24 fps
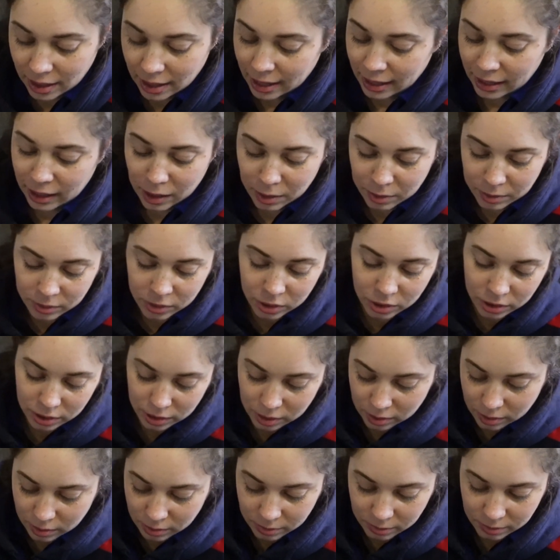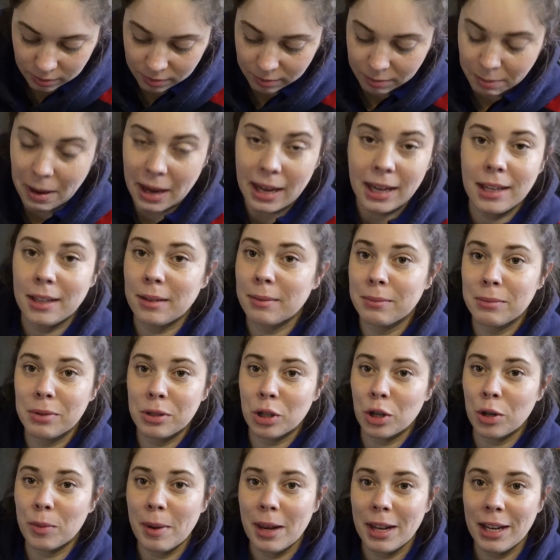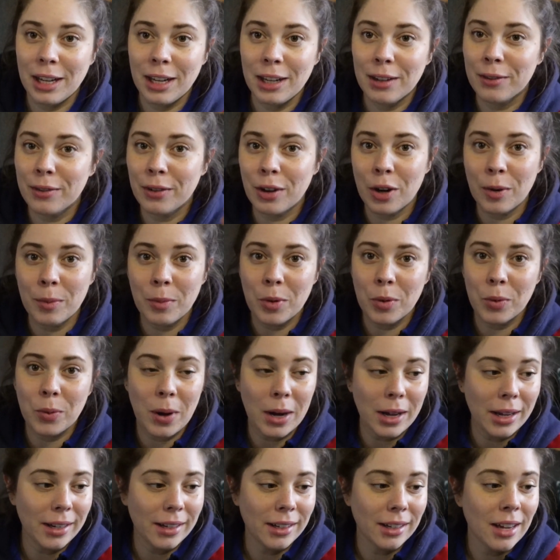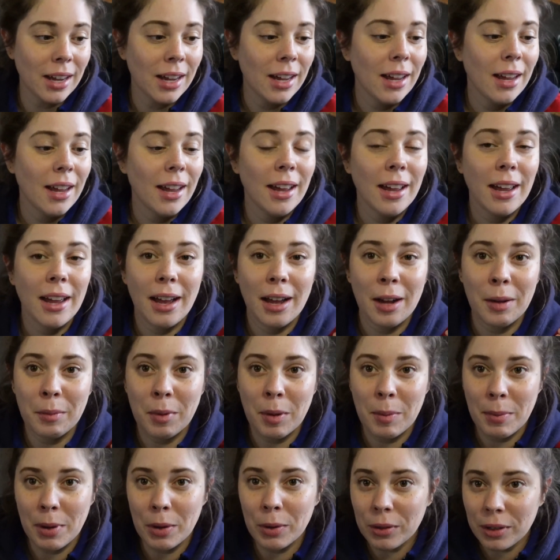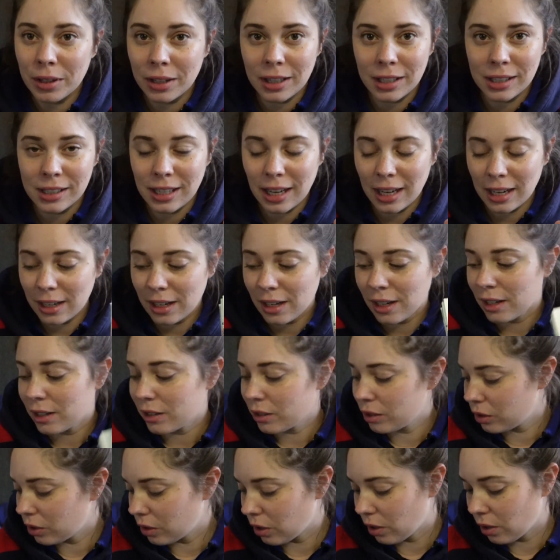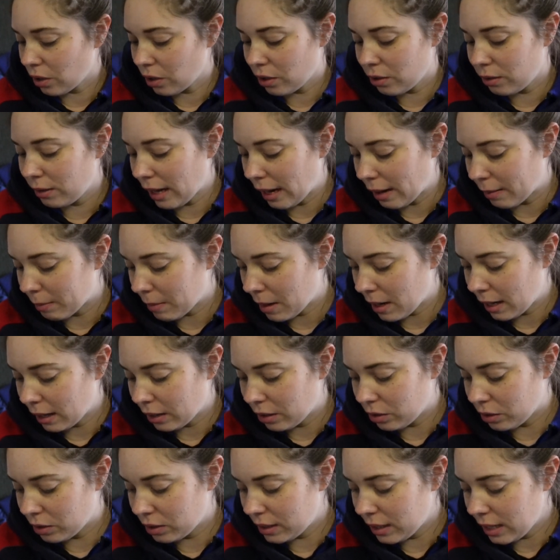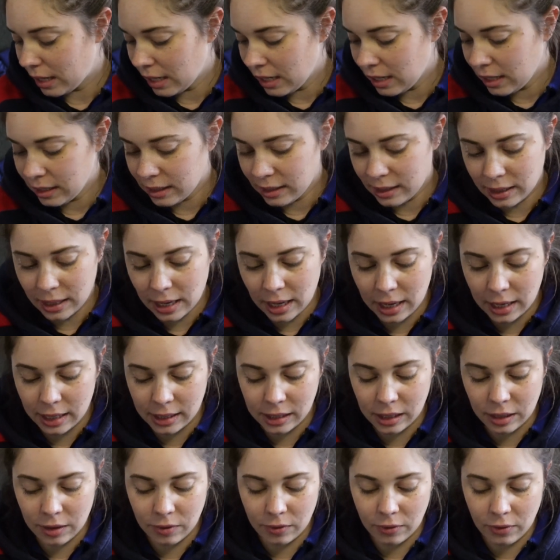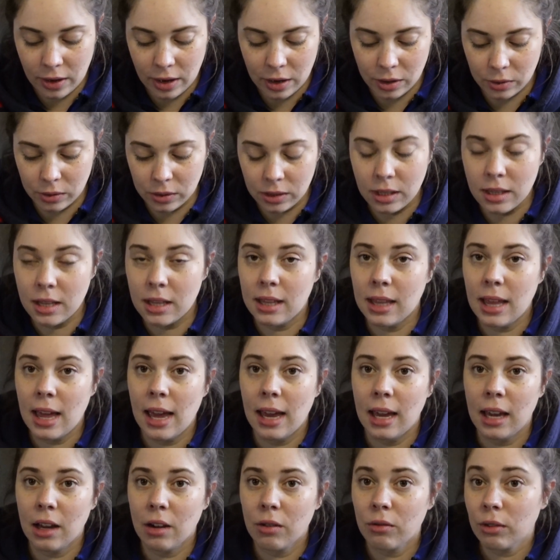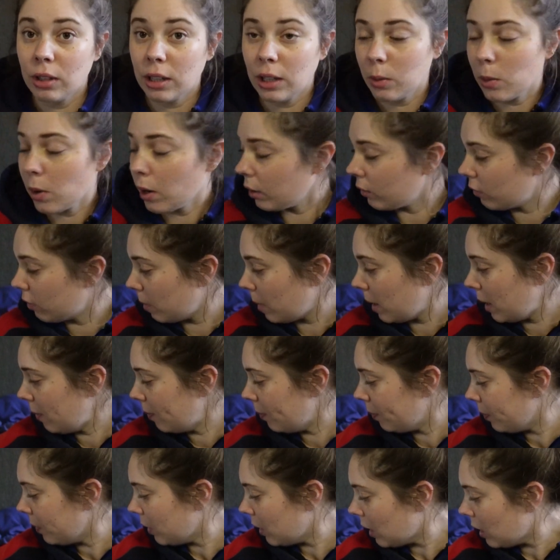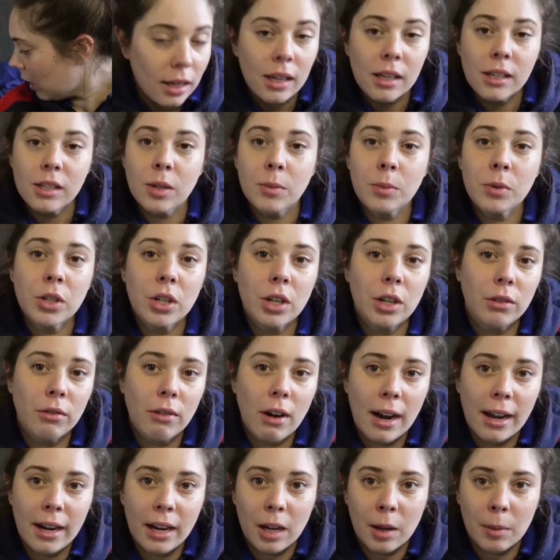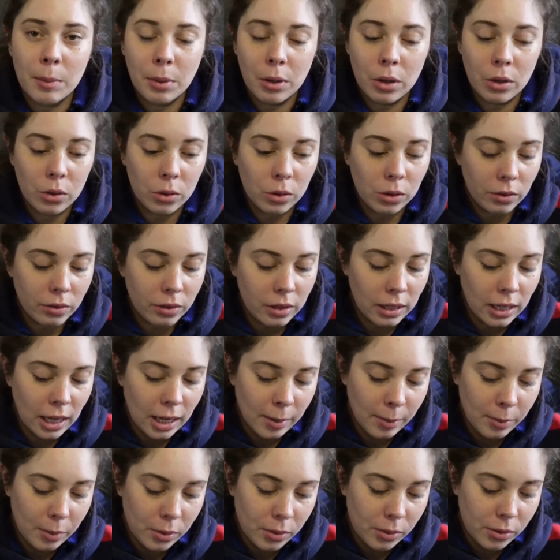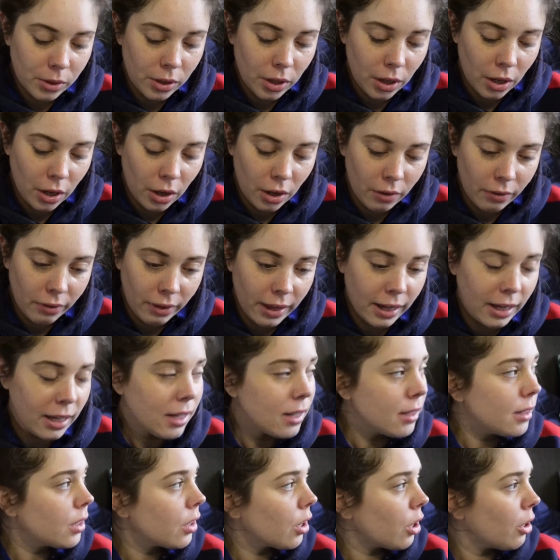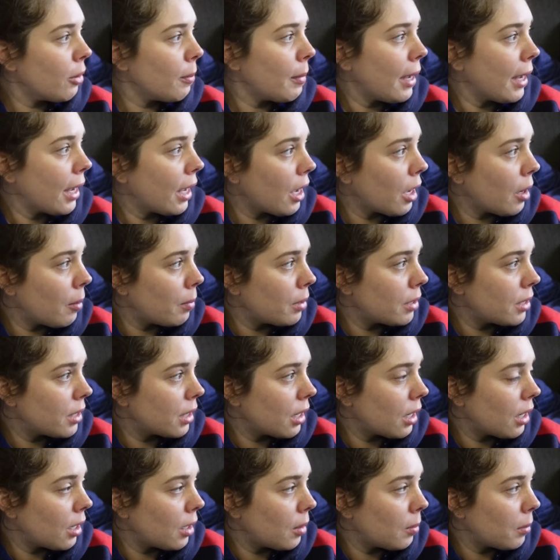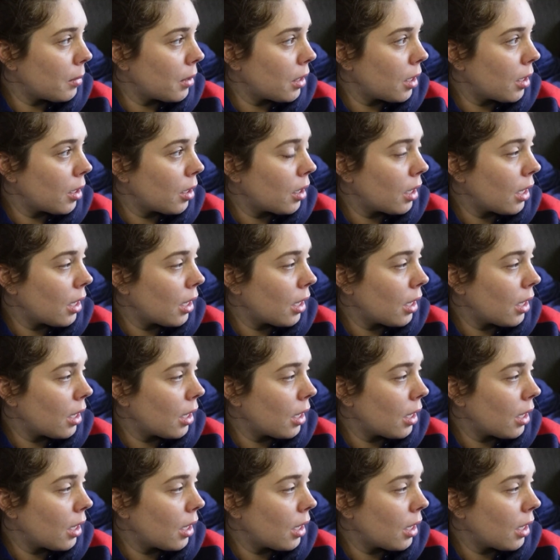I can just make so many from one milk container. So yeah, I use these and have found they really work for me. So I'm just going to write up all of the labels of these, go make up some